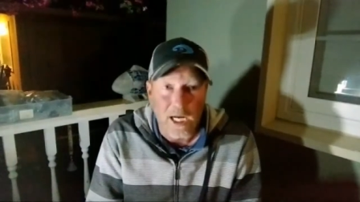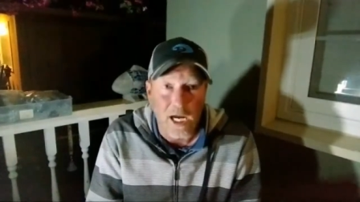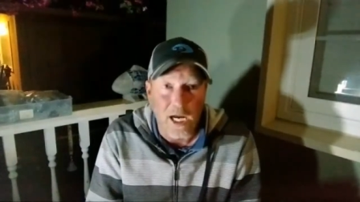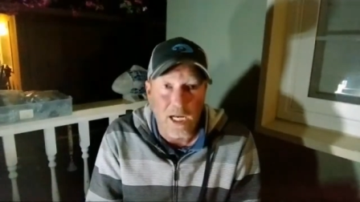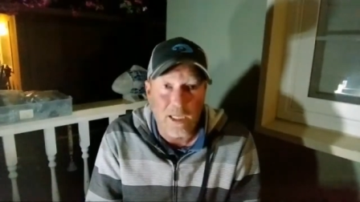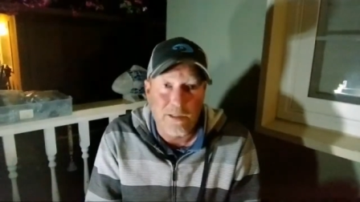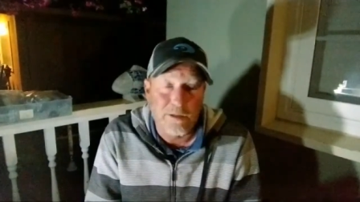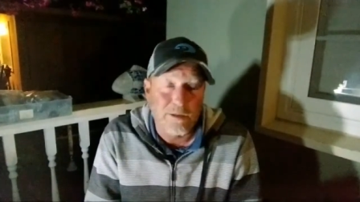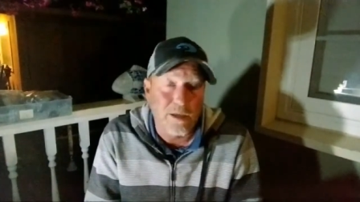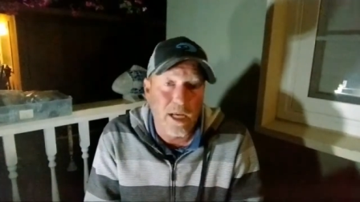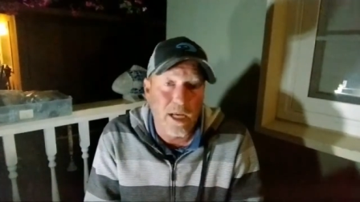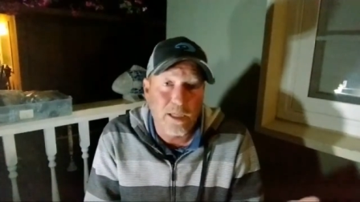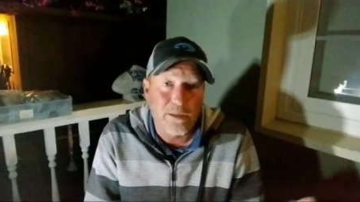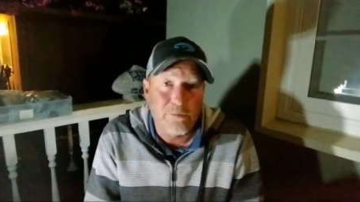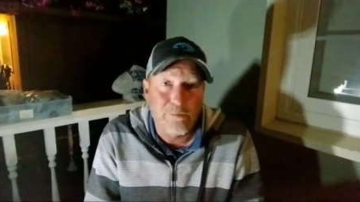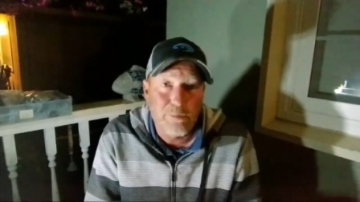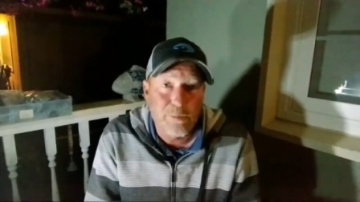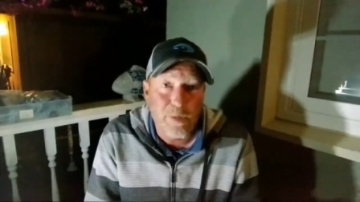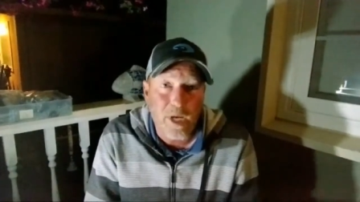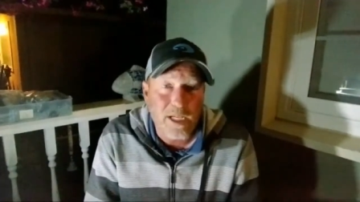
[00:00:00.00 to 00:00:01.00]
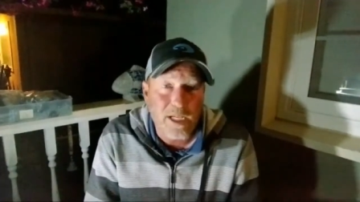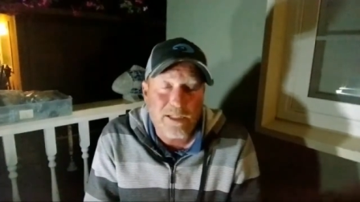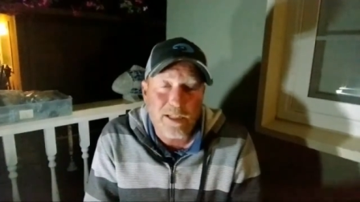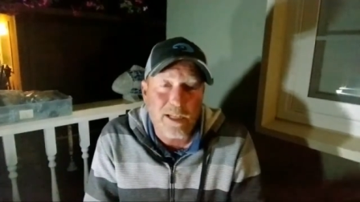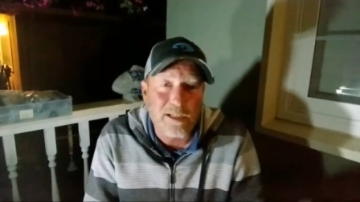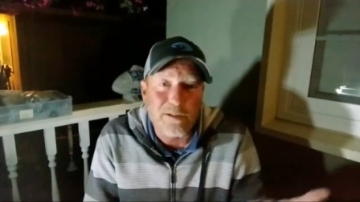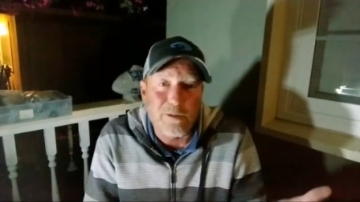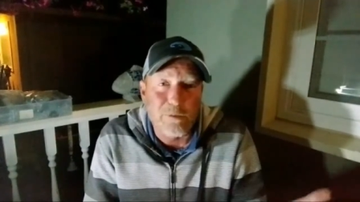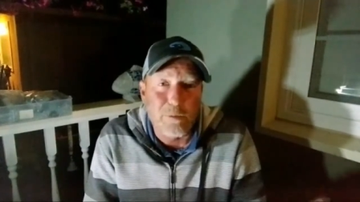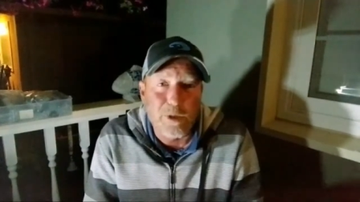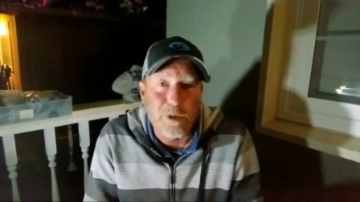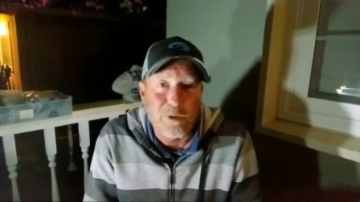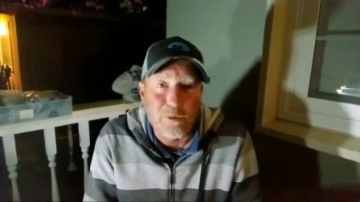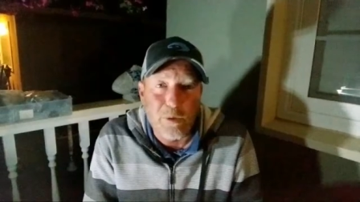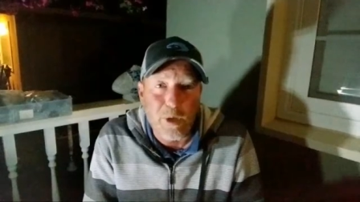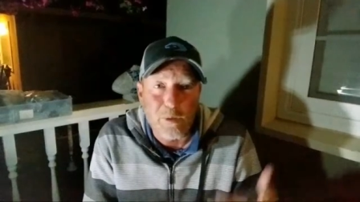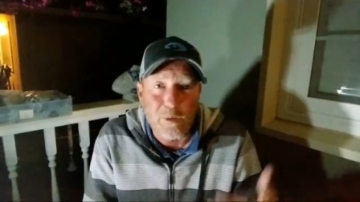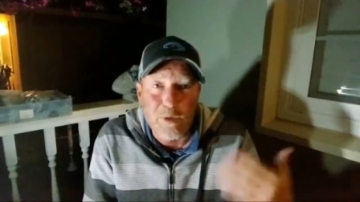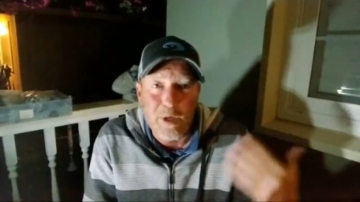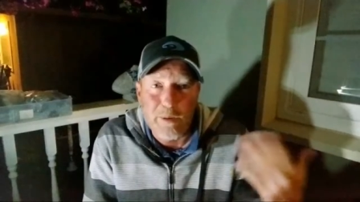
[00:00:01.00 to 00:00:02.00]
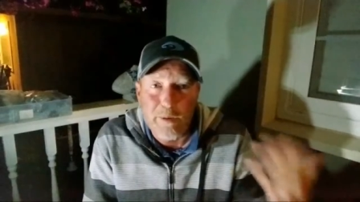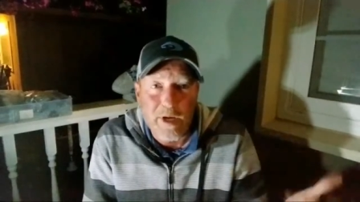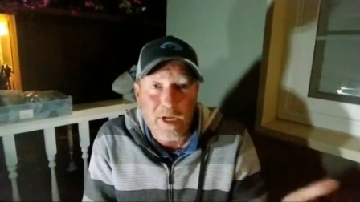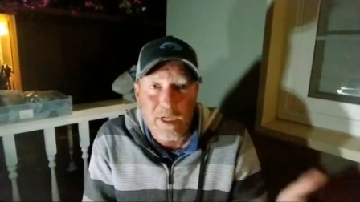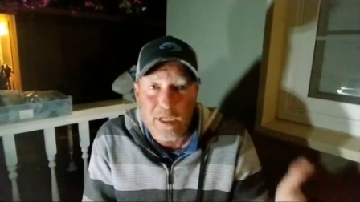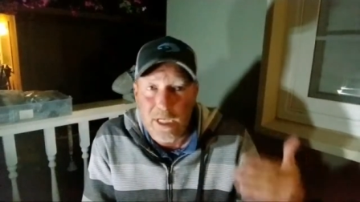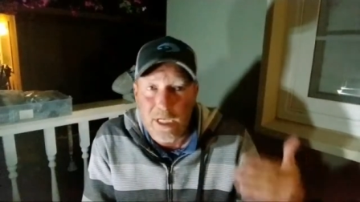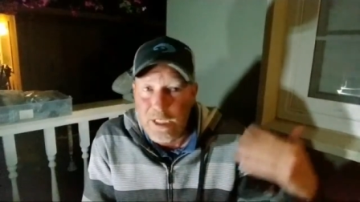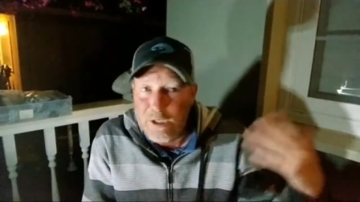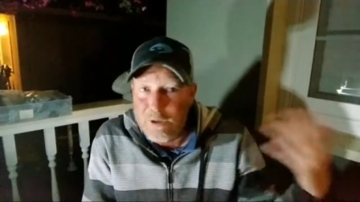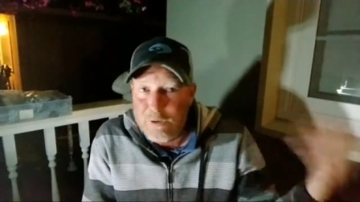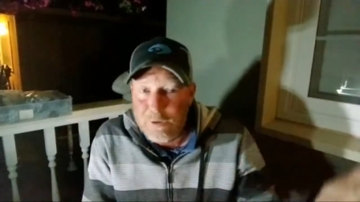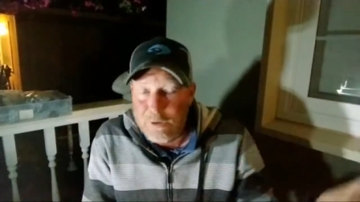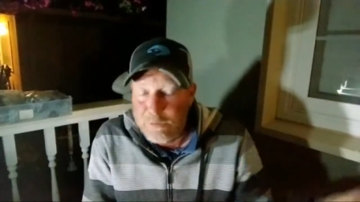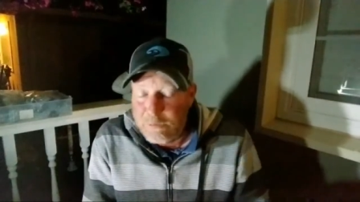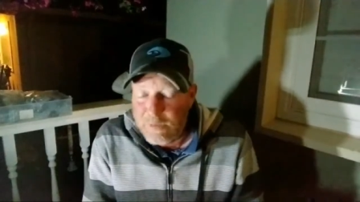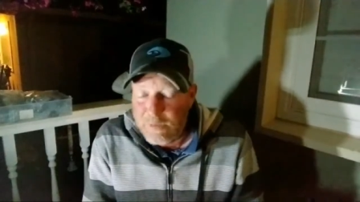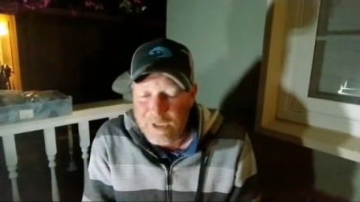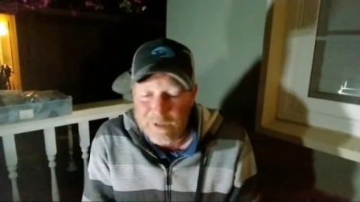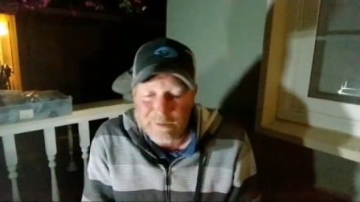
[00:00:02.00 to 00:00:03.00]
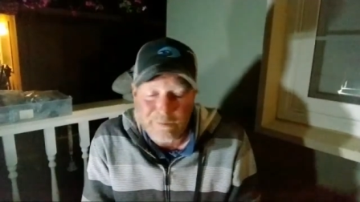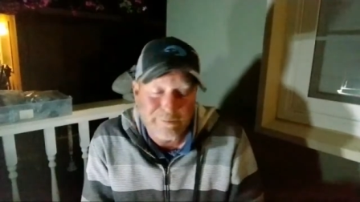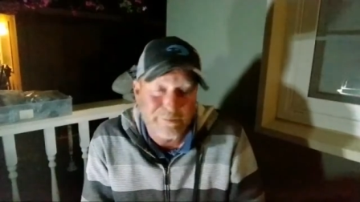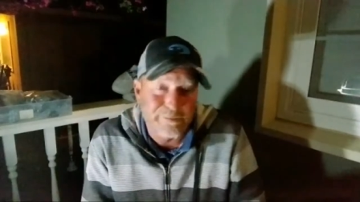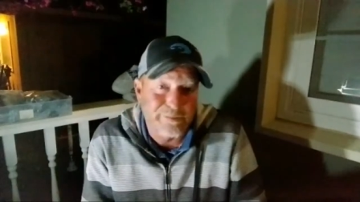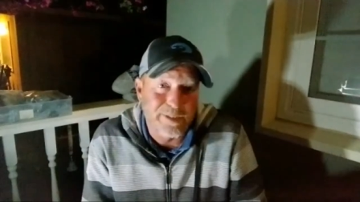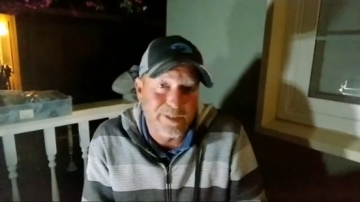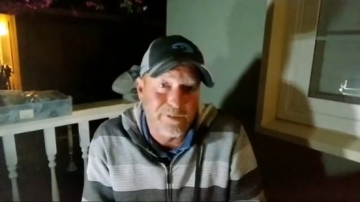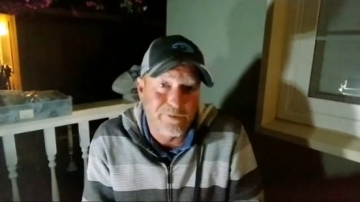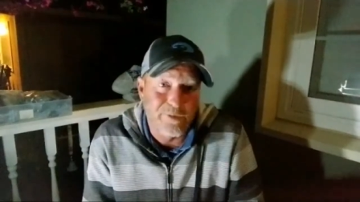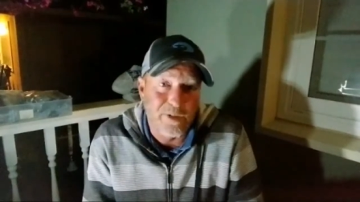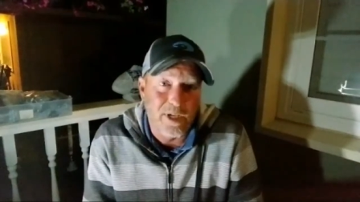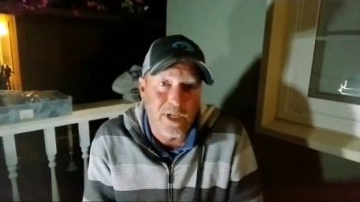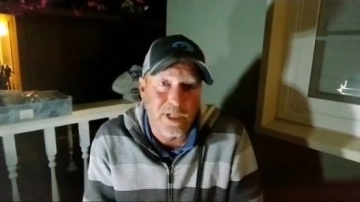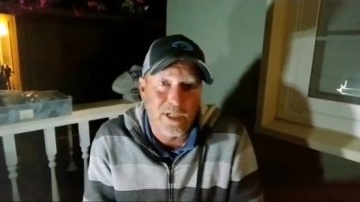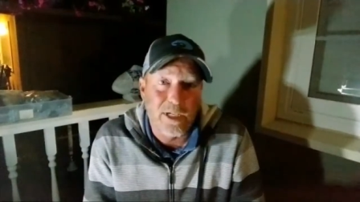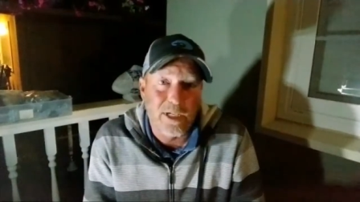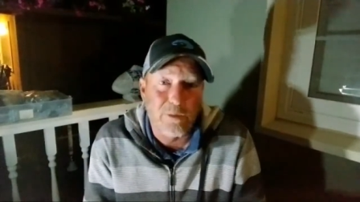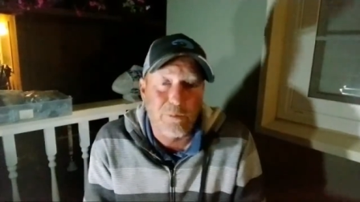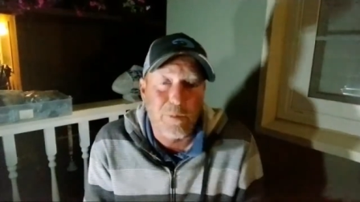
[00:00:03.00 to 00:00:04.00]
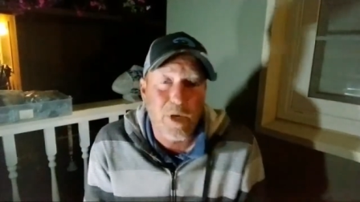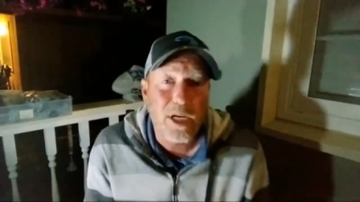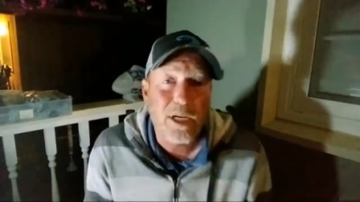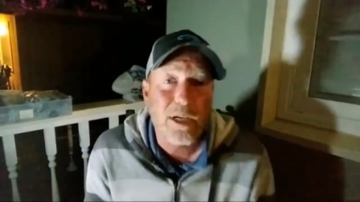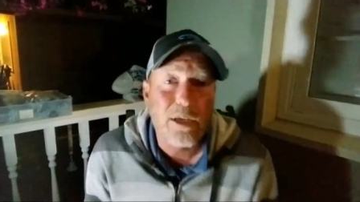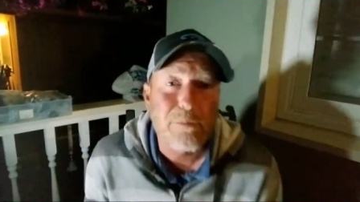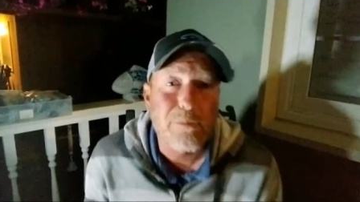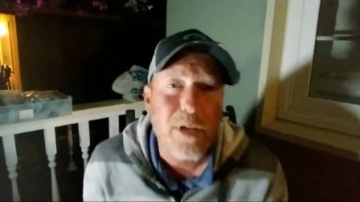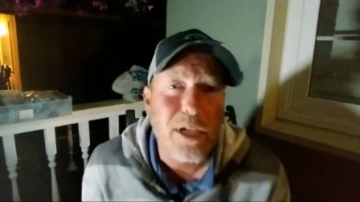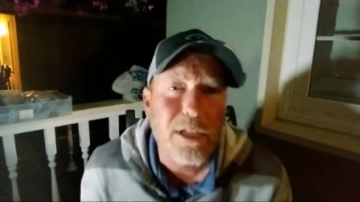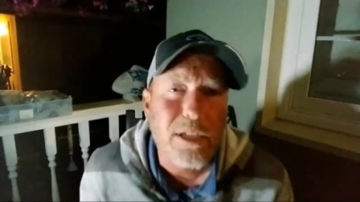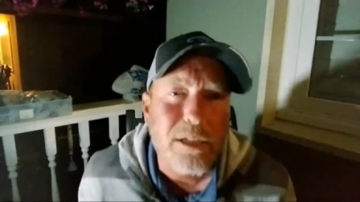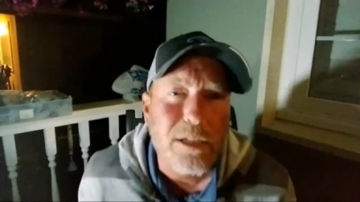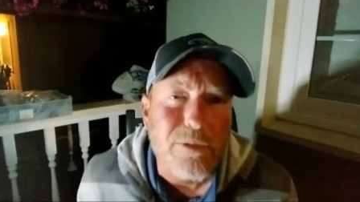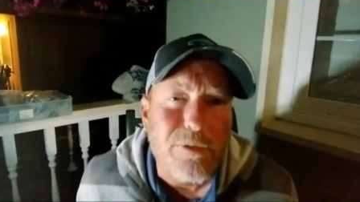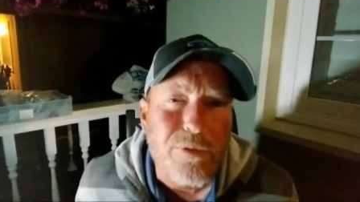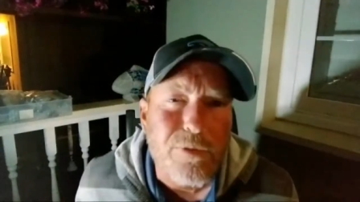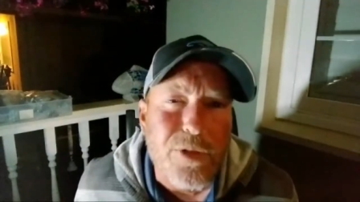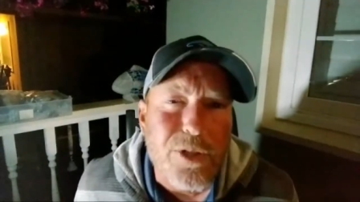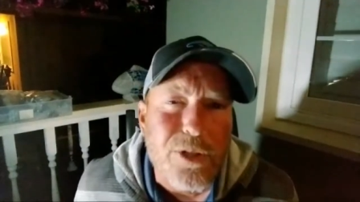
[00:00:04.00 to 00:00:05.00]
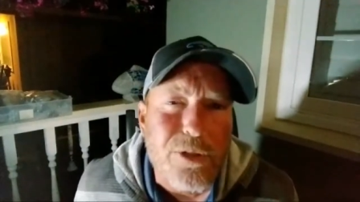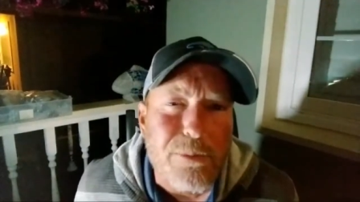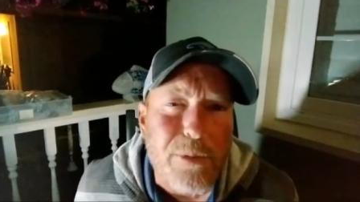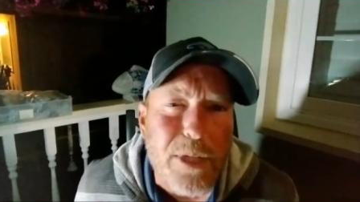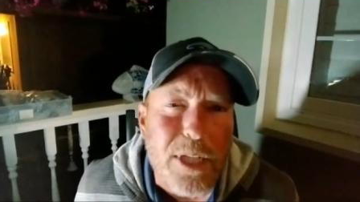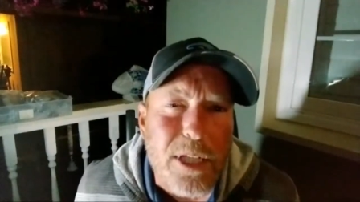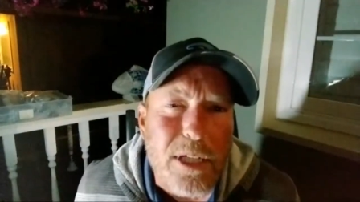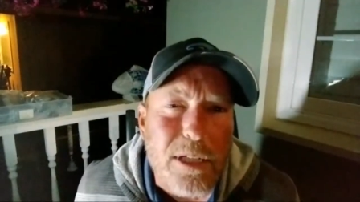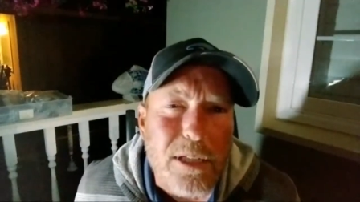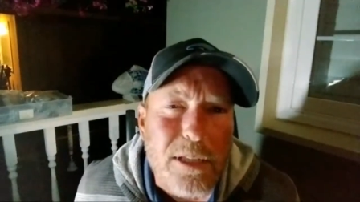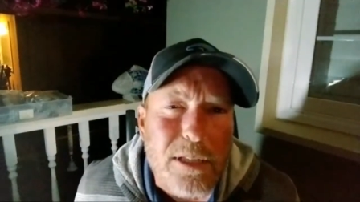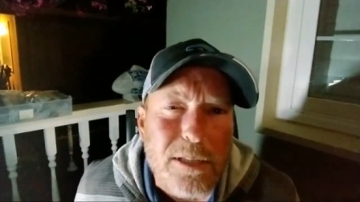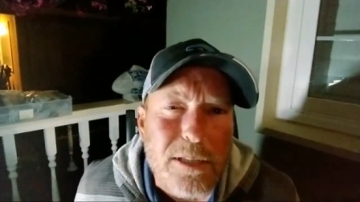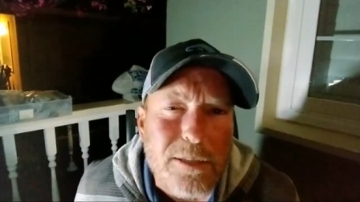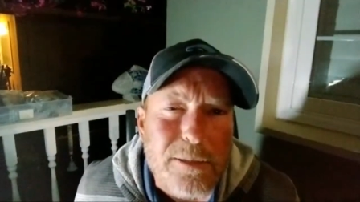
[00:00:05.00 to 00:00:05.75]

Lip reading: I test them once in a while when I'm out and I use them, but if they're not getting a bite, I'm not gonna fish them along.